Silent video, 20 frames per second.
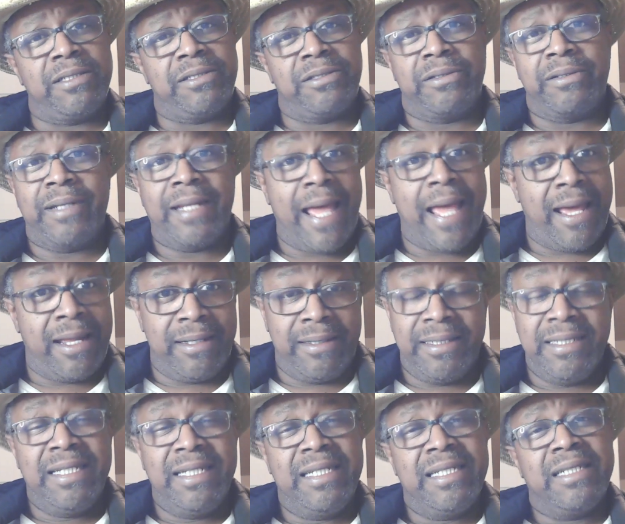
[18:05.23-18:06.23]
are not
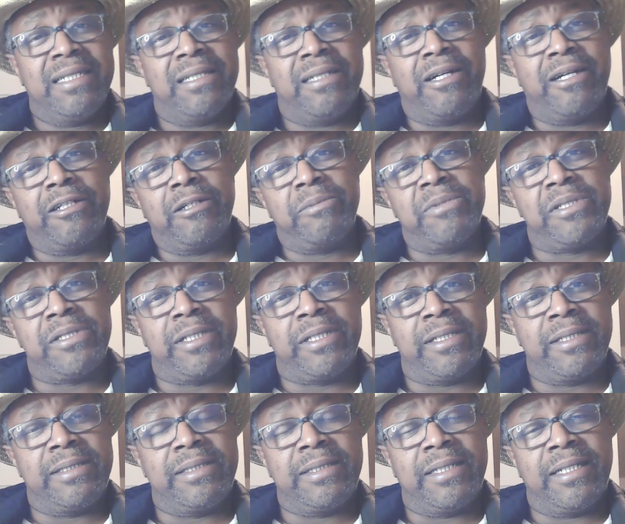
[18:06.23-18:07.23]

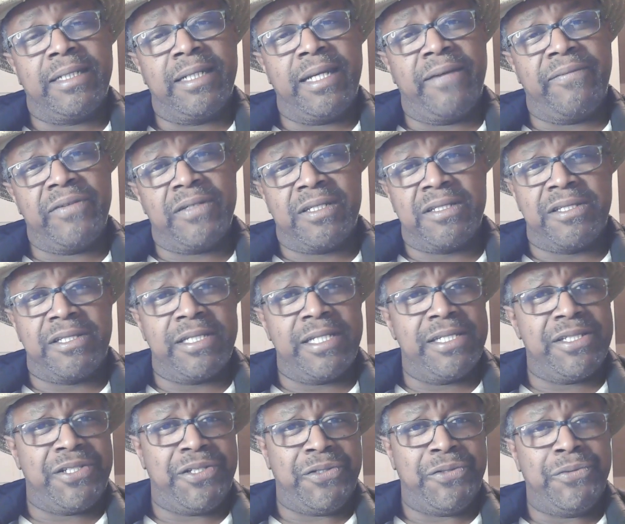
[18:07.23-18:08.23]
100% efficacy.
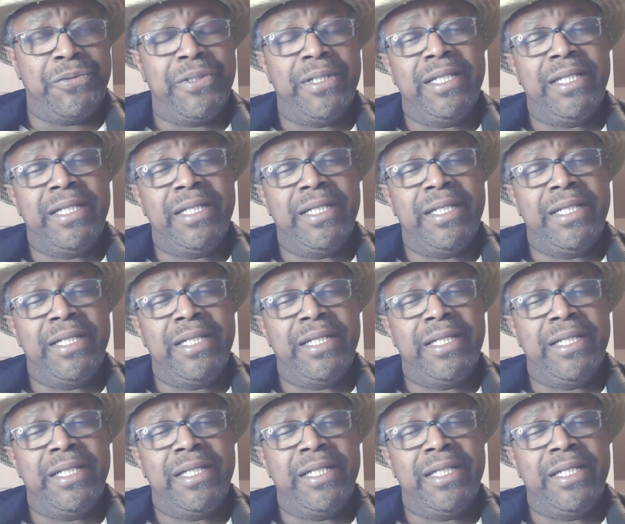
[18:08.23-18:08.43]
So